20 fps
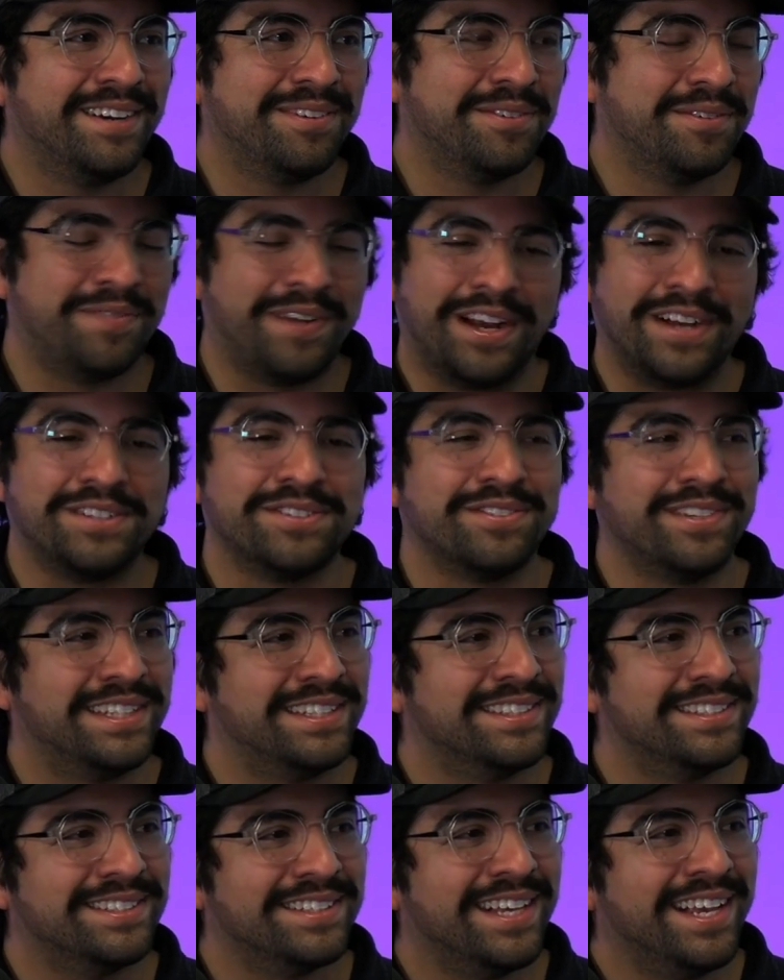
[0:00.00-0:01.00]
for various
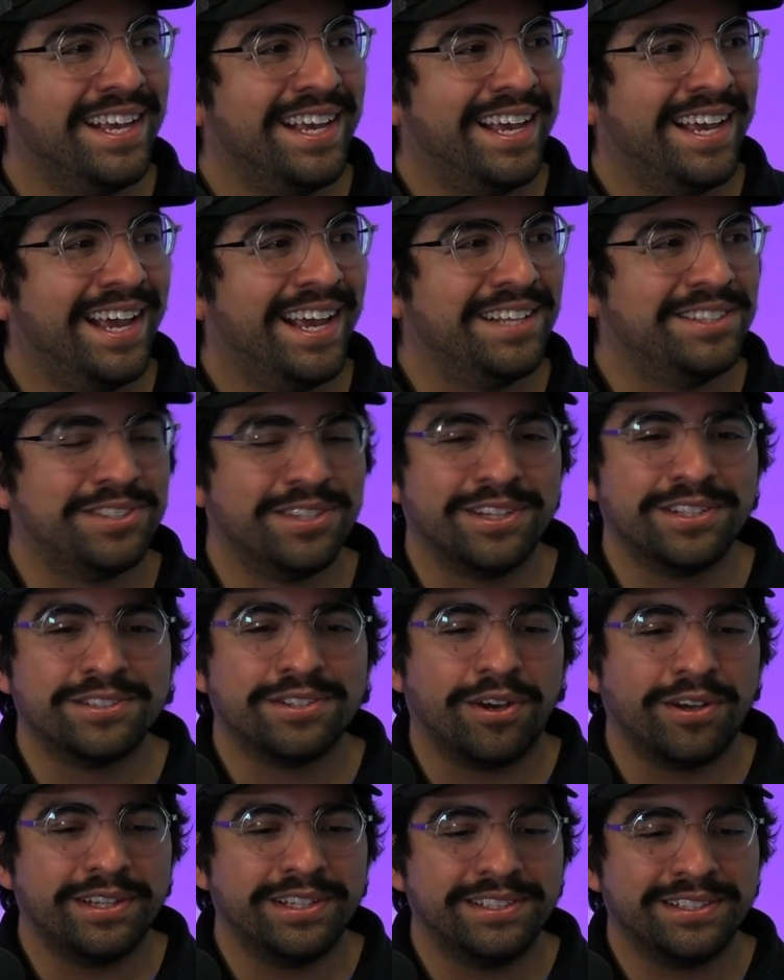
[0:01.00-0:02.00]
reasons. And so there's
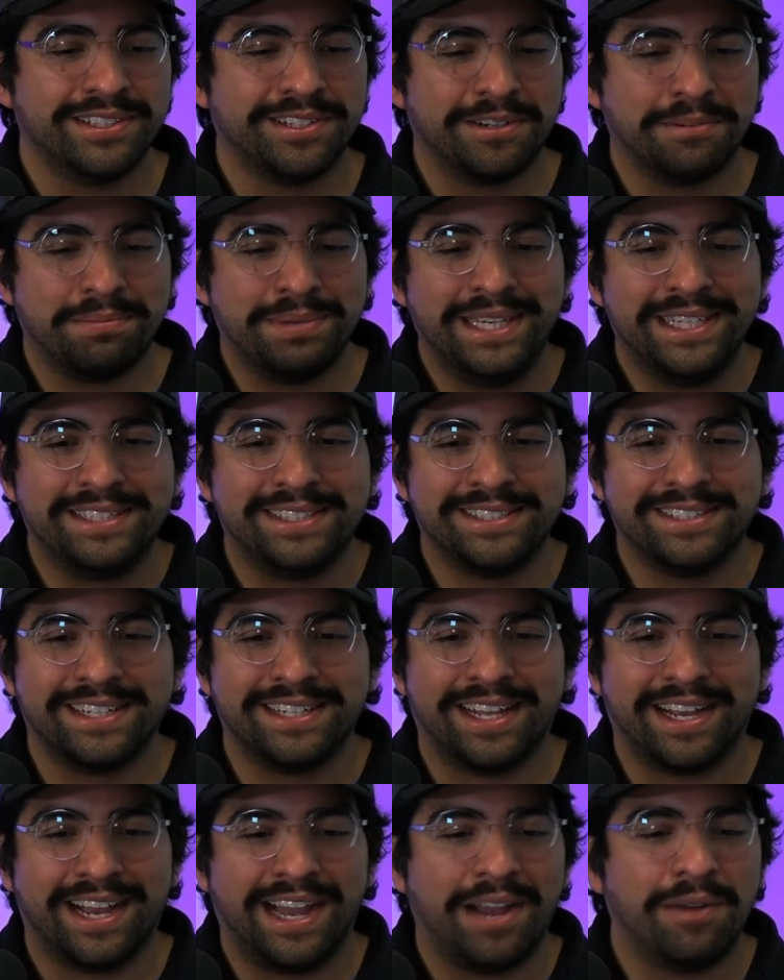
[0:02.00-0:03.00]
all these little pieces that
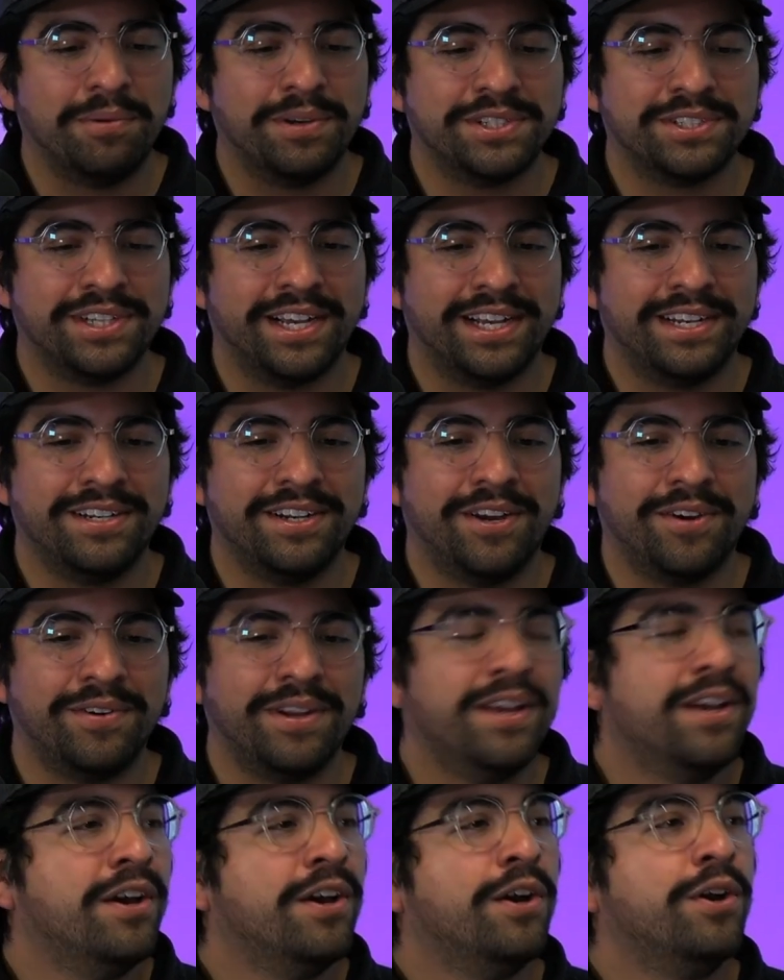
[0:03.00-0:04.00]
like I wish I had known
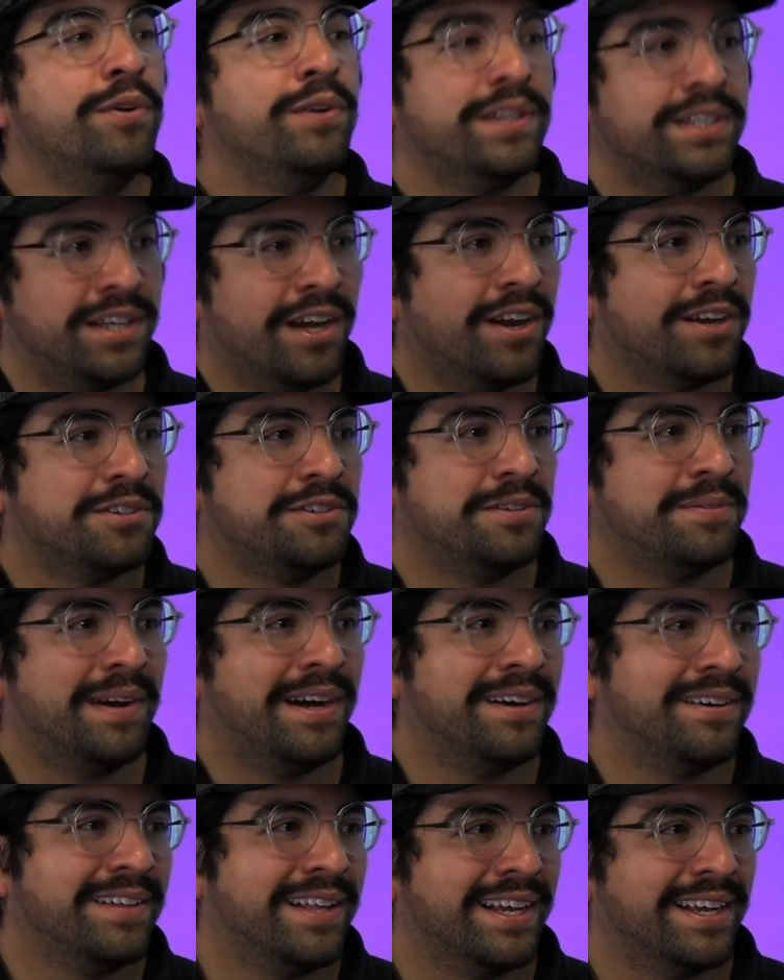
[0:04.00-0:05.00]
who to talk to
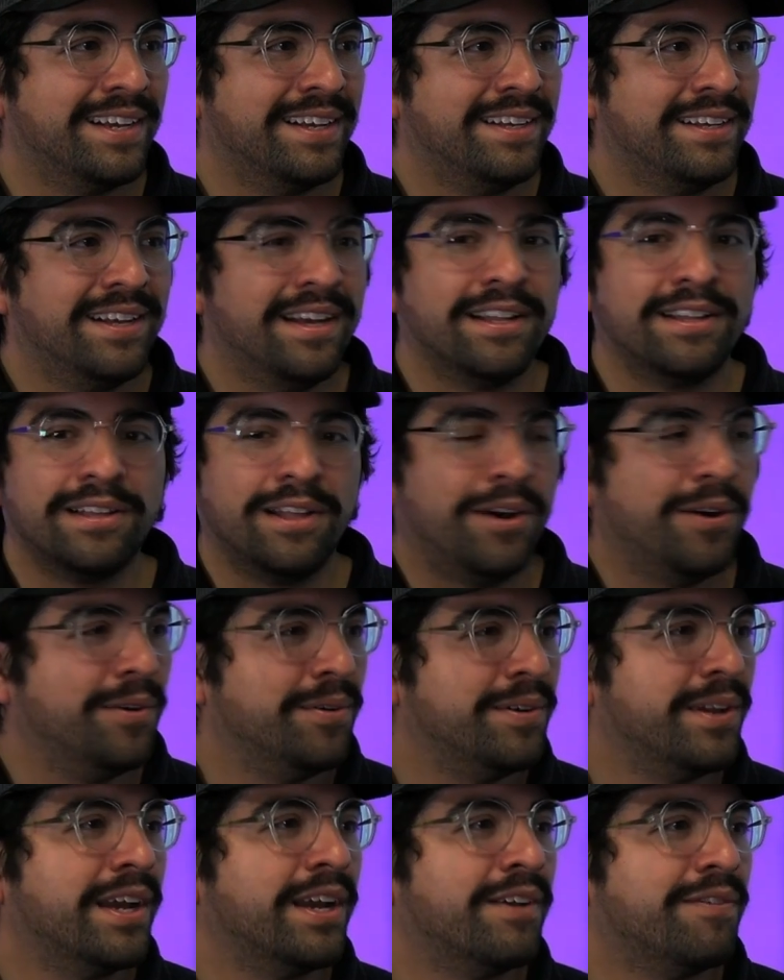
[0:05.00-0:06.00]
about like a
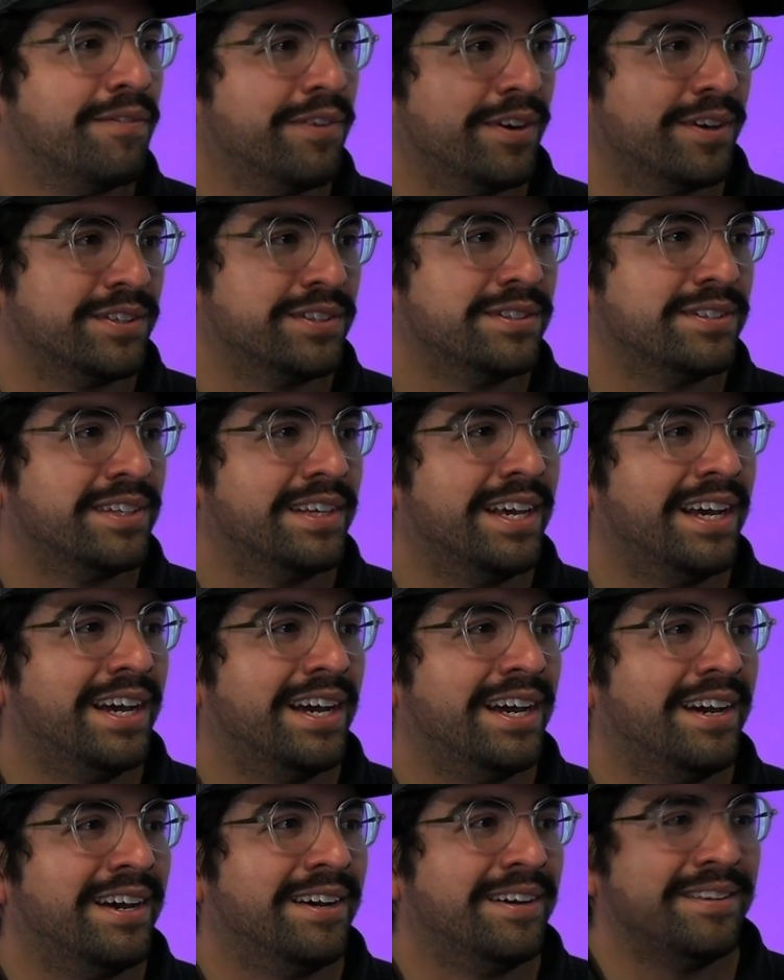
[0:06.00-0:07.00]
loan like first
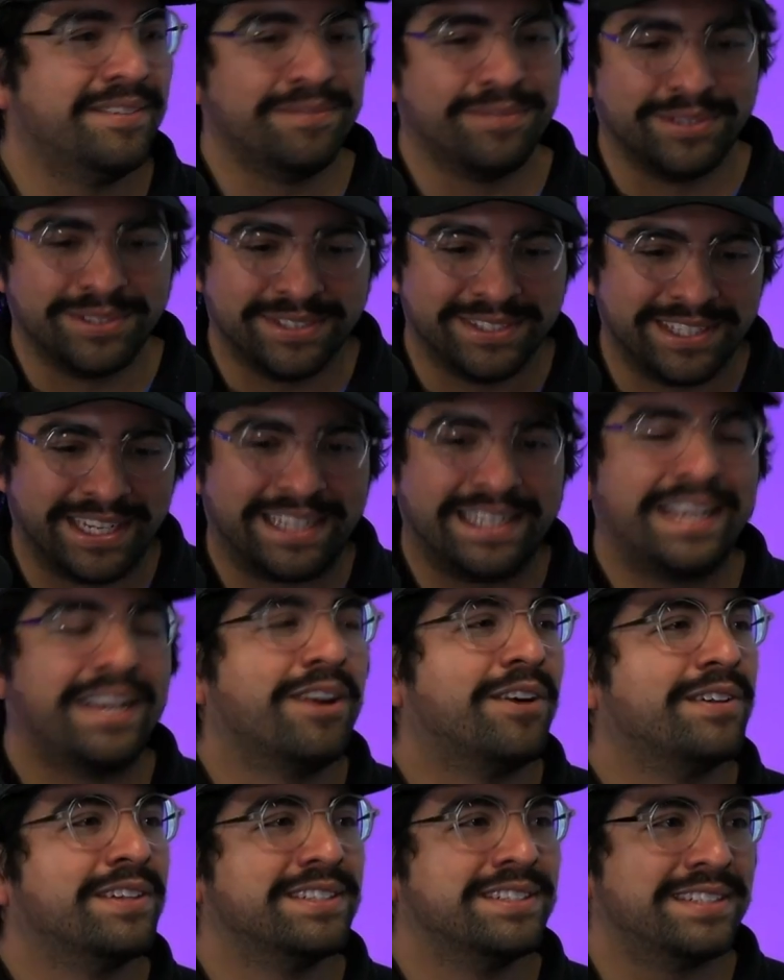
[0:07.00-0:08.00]
versus like
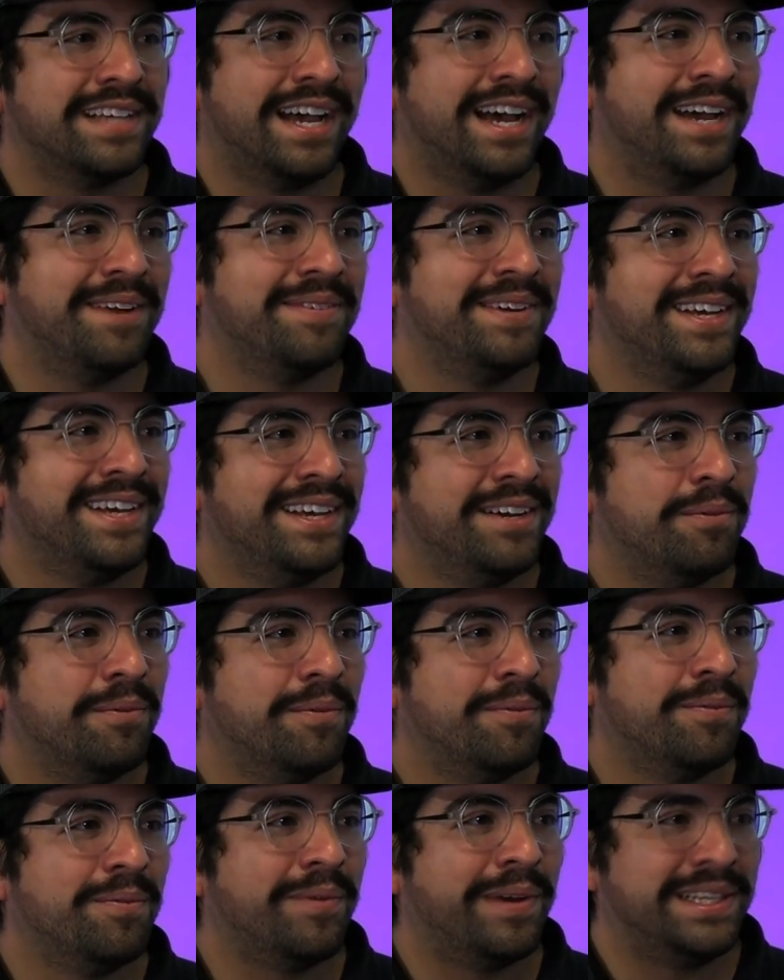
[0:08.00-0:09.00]
taking all this time,
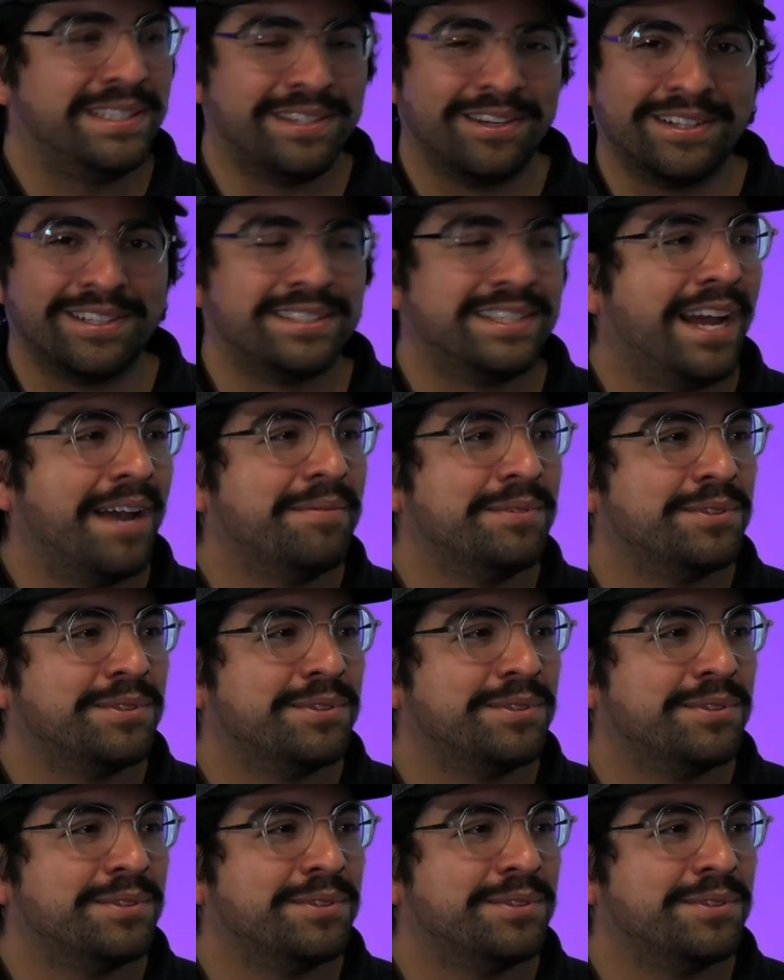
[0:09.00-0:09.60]
wasting all this time.